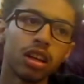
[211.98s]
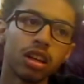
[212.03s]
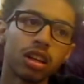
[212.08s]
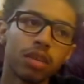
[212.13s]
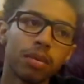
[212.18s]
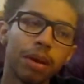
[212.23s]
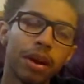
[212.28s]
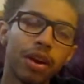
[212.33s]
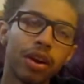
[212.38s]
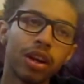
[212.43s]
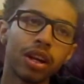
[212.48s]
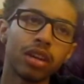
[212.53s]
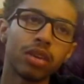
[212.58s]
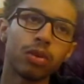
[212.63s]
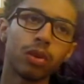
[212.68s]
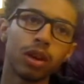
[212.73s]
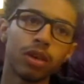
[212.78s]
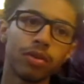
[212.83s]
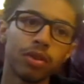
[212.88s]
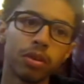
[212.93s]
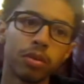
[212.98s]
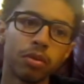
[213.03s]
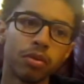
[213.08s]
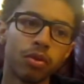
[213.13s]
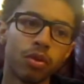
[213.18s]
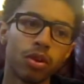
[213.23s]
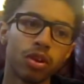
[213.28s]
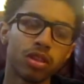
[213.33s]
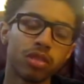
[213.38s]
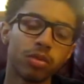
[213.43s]
comparing it to what I've written
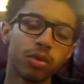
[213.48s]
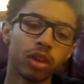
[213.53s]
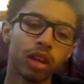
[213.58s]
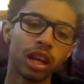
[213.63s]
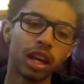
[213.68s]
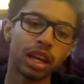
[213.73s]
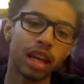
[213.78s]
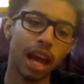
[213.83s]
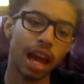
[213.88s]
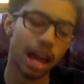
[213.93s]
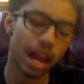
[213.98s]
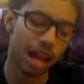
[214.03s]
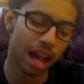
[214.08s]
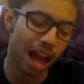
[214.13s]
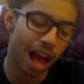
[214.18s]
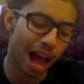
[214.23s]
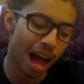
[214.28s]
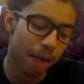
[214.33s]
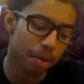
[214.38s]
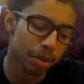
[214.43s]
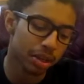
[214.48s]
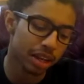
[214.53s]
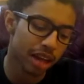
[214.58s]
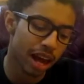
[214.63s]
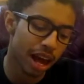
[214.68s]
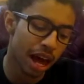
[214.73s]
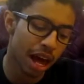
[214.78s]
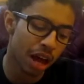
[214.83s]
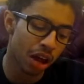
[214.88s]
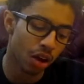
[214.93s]
before, it's more like a
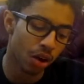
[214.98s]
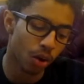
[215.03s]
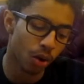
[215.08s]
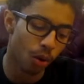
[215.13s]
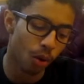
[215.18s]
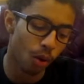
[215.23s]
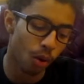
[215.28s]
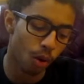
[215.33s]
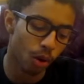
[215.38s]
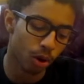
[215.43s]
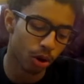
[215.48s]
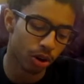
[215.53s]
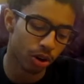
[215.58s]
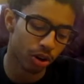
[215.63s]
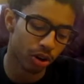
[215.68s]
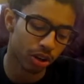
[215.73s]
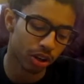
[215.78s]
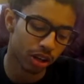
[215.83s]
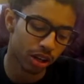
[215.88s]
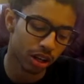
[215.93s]
Habitat or